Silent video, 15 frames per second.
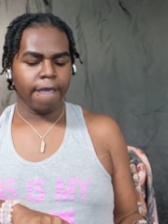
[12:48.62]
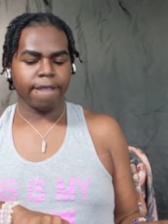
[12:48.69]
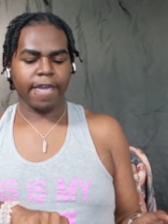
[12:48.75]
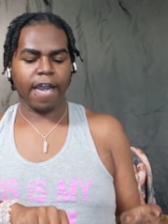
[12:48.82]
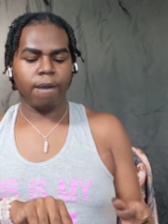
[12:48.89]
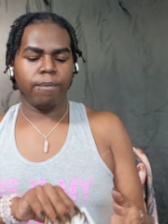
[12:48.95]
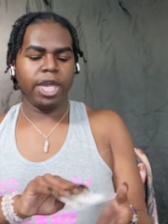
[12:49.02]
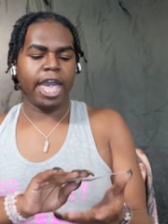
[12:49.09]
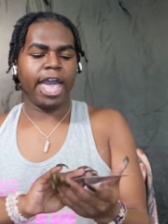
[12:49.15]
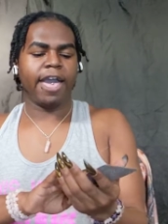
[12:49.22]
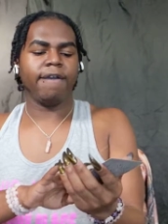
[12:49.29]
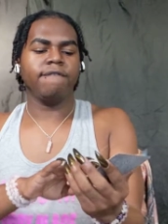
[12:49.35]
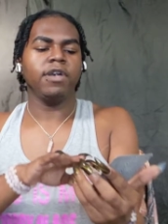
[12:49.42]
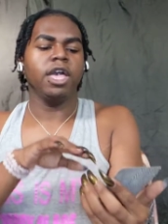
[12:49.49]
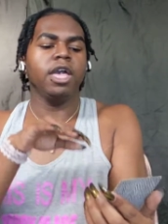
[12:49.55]
Now we
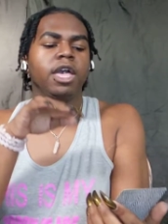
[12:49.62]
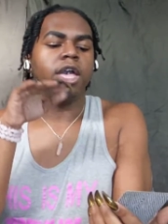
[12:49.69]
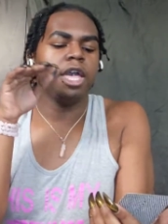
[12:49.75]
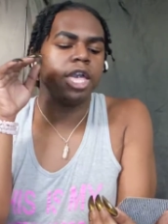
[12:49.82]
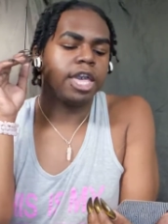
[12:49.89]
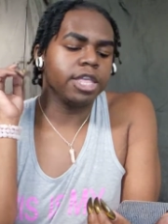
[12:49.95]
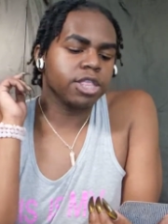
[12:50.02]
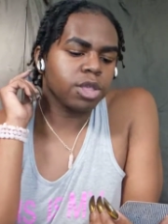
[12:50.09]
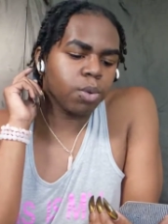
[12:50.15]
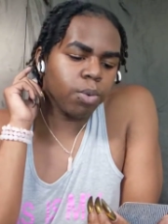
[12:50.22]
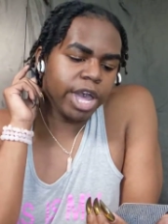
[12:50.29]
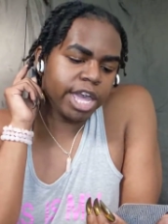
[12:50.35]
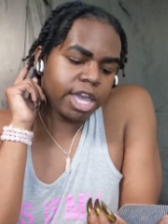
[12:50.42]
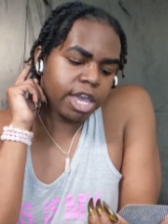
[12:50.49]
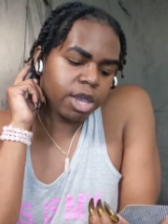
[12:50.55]
have in the
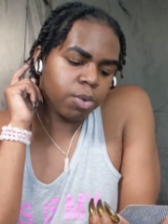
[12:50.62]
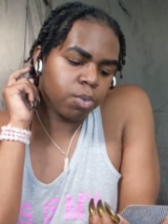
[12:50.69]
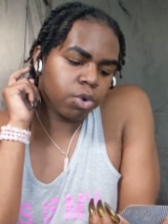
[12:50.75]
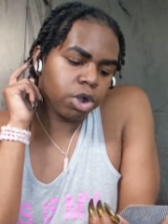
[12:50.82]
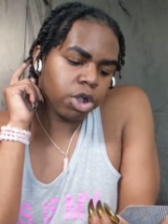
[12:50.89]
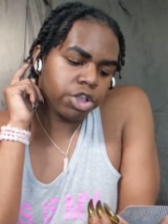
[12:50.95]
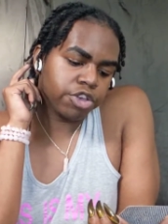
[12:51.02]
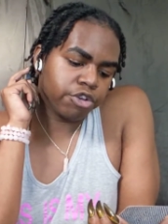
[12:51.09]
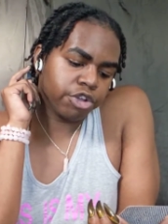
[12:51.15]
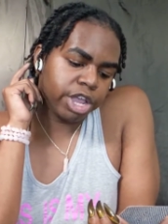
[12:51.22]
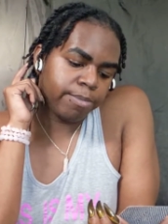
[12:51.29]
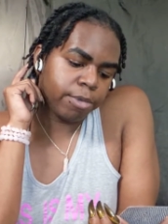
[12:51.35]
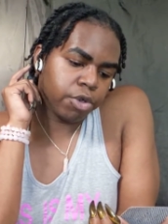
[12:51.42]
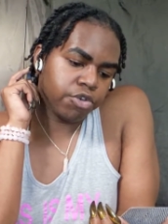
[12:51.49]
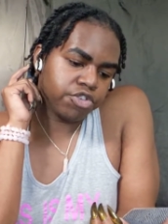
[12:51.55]
waking world, your
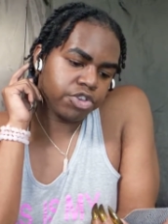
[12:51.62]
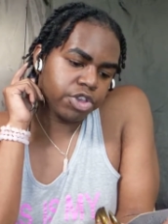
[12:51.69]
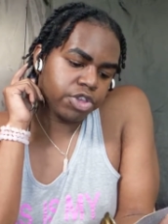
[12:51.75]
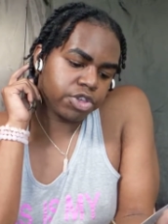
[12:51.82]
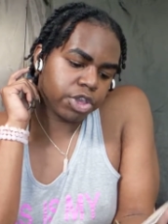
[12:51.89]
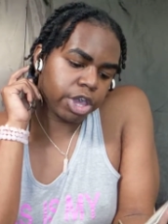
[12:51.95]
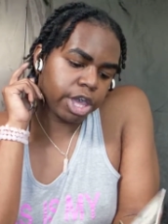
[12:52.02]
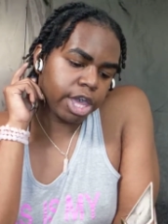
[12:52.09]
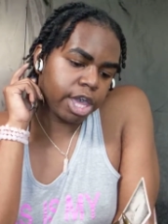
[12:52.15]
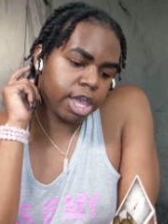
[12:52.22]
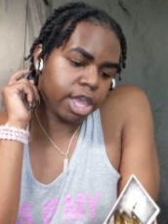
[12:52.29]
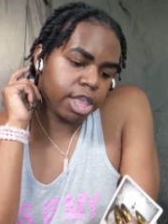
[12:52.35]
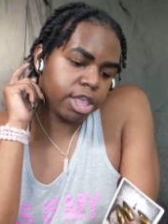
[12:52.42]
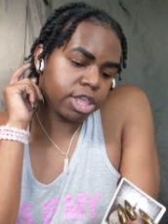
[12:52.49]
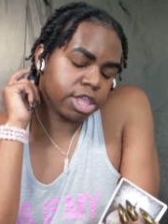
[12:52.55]
emotions
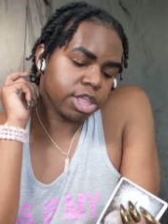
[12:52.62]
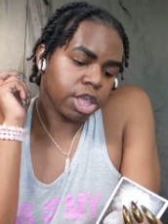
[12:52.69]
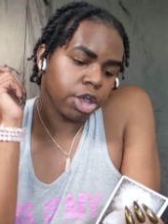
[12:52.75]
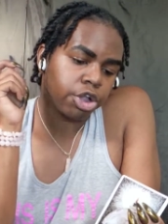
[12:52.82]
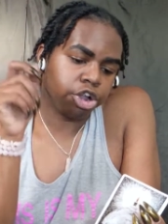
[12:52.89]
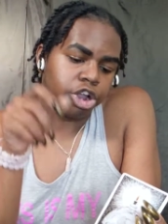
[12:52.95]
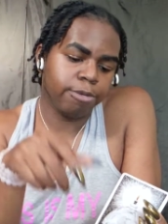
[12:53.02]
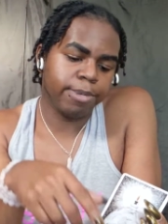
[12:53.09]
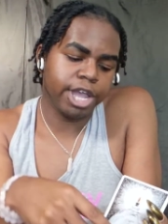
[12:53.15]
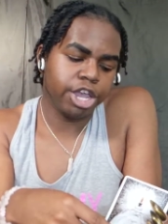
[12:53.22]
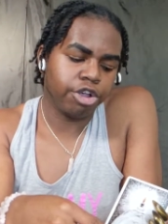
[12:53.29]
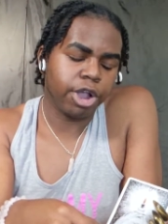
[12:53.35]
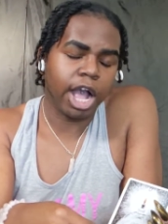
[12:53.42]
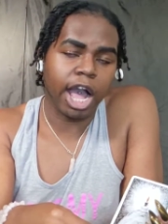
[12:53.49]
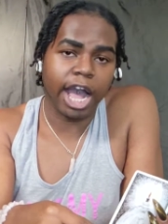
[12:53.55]
is the hermit.
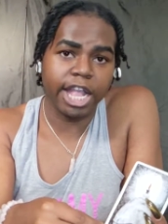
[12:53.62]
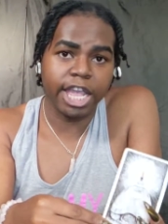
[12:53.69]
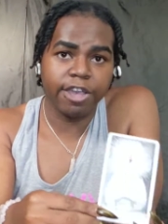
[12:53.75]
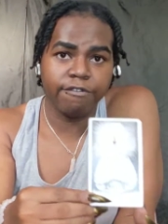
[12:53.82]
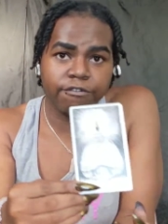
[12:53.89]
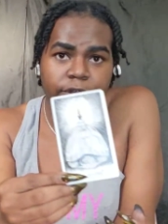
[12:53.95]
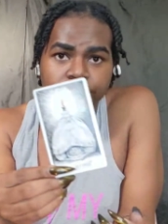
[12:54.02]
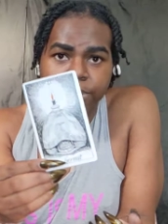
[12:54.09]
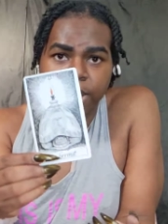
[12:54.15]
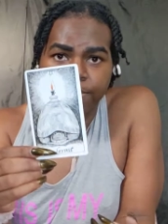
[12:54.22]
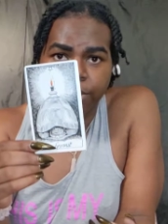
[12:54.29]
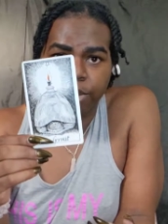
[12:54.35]
You're hiding from them.